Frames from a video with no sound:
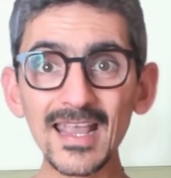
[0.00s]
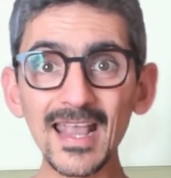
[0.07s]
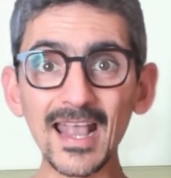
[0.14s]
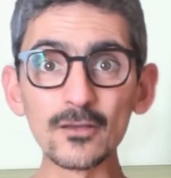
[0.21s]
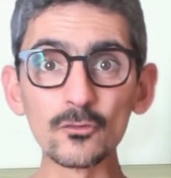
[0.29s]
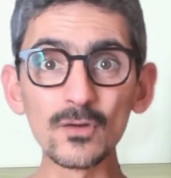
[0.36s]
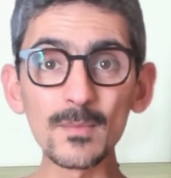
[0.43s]

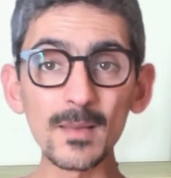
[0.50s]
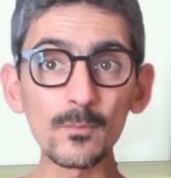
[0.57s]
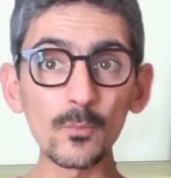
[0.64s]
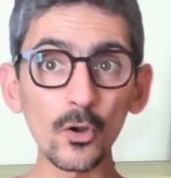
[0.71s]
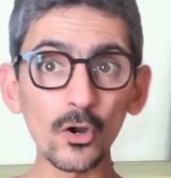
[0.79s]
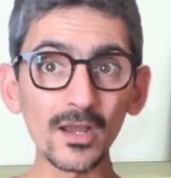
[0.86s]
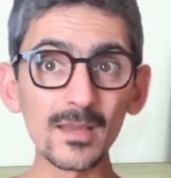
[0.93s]
And
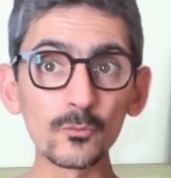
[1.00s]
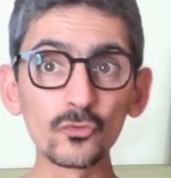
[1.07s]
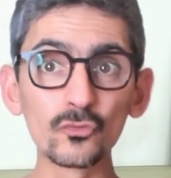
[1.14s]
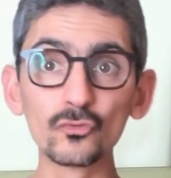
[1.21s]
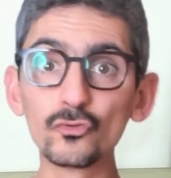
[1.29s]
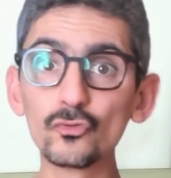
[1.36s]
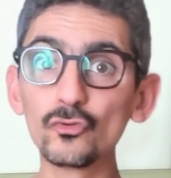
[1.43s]
remember him
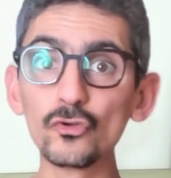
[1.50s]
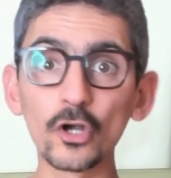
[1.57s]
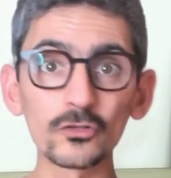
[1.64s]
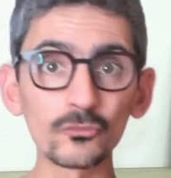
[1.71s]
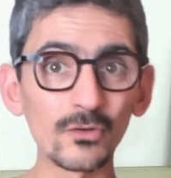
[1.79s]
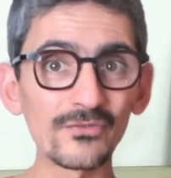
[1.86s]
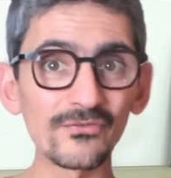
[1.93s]
to do
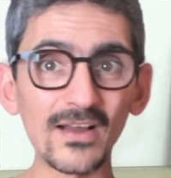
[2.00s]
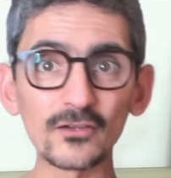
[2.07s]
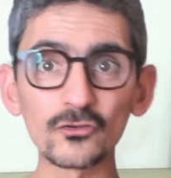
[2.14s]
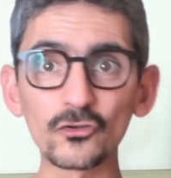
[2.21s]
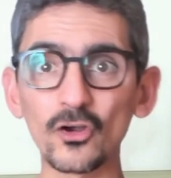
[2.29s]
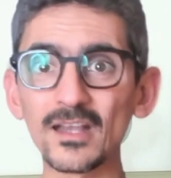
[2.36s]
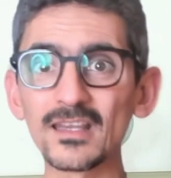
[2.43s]
not
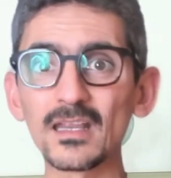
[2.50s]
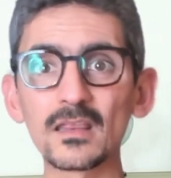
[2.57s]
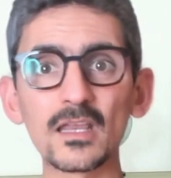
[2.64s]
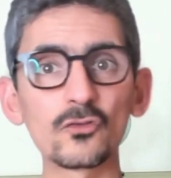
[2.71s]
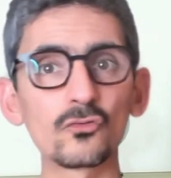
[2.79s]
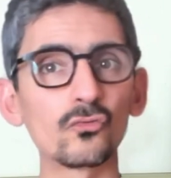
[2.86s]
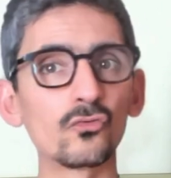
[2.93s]
refactor
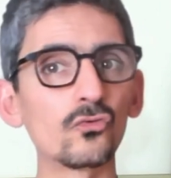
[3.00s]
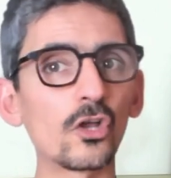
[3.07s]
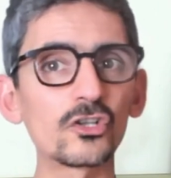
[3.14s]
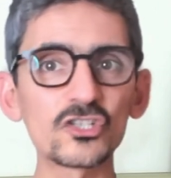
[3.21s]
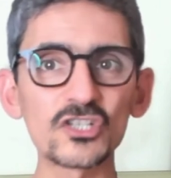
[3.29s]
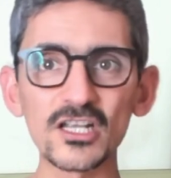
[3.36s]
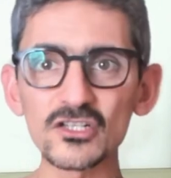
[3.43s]
anything, to do not
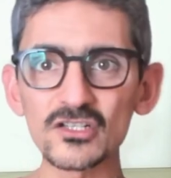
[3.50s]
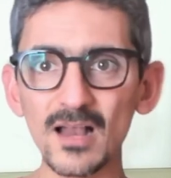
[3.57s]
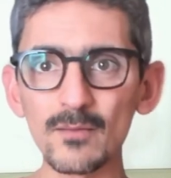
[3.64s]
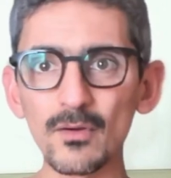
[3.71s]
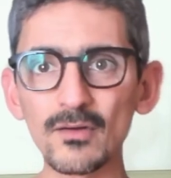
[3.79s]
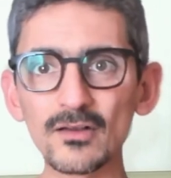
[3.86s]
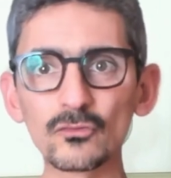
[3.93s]
change
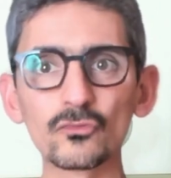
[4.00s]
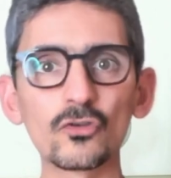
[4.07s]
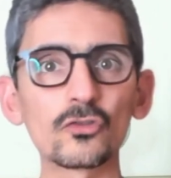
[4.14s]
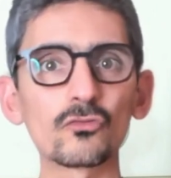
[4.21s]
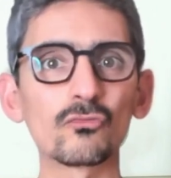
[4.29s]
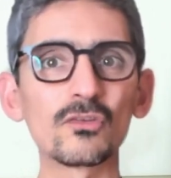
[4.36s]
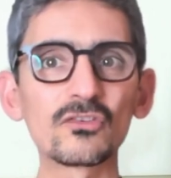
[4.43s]
library, to do
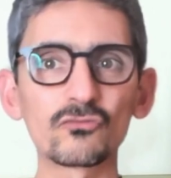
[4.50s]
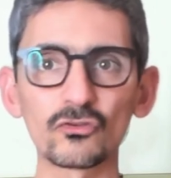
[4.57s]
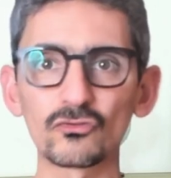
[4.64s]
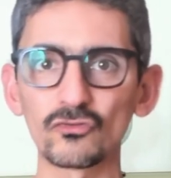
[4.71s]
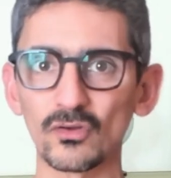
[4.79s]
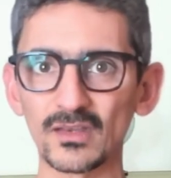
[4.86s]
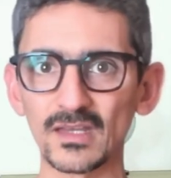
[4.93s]
not
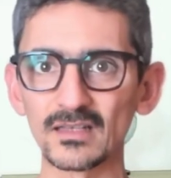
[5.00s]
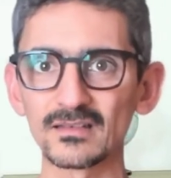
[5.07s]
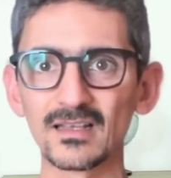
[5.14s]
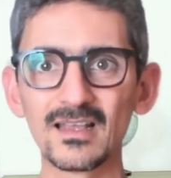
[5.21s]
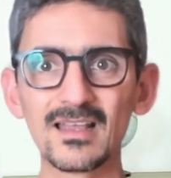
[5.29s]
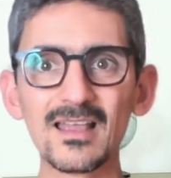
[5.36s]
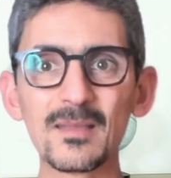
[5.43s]
restructure things
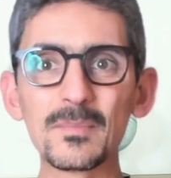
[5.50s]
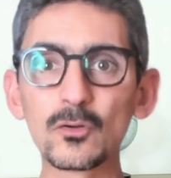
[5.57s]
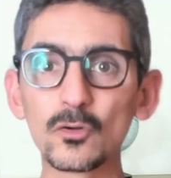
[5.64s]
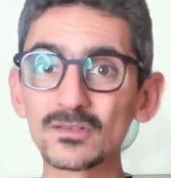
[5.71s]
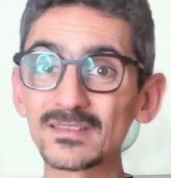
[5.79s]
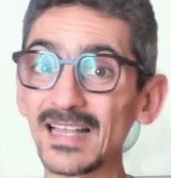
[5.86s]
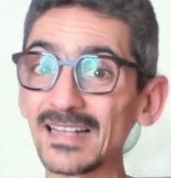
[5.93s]

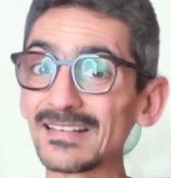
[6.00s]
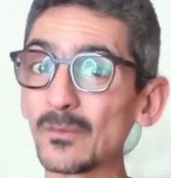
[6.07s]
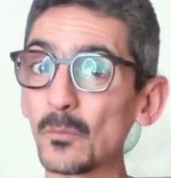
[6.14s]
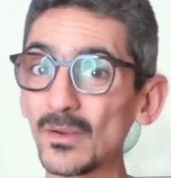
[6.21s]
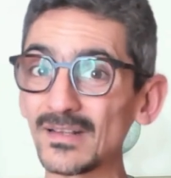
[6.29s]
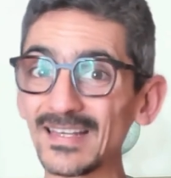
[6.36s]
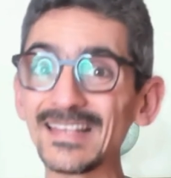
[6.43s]
because that's
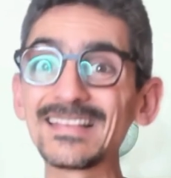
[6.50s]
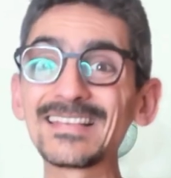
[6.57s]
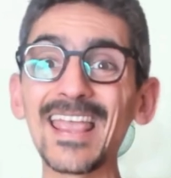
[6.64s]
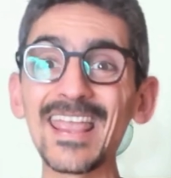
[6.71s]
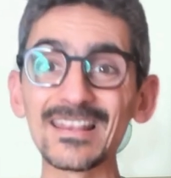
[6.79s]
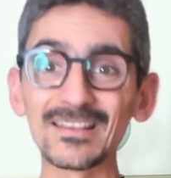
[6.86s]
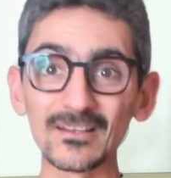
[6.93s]
what he
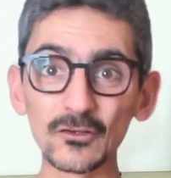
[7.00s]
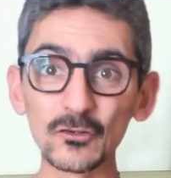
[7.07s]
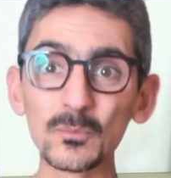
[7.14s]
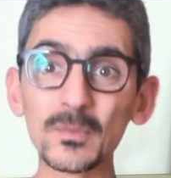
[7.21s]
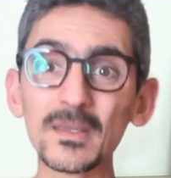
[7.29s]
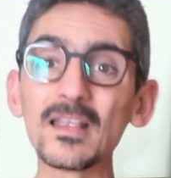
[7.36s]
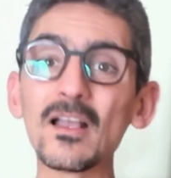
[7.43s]
tend to
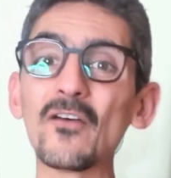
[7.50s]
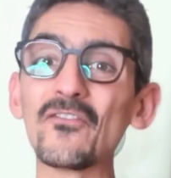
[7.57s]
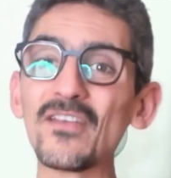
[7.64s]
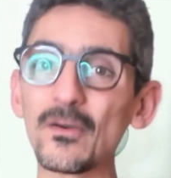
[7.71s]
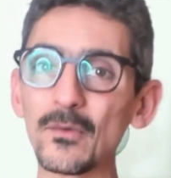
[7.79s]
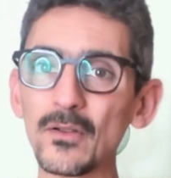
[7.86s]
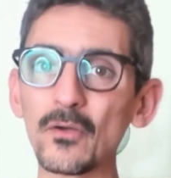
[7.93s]
be
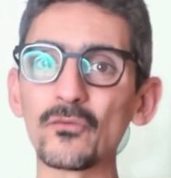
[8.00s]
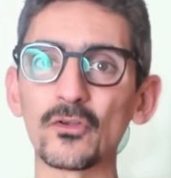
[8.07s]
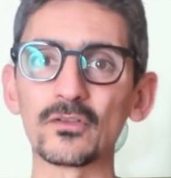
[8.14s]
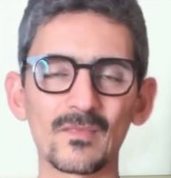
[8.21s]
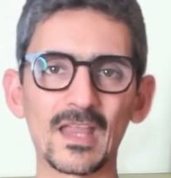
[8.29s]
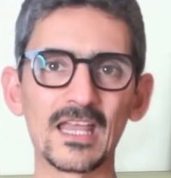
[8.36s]
very often.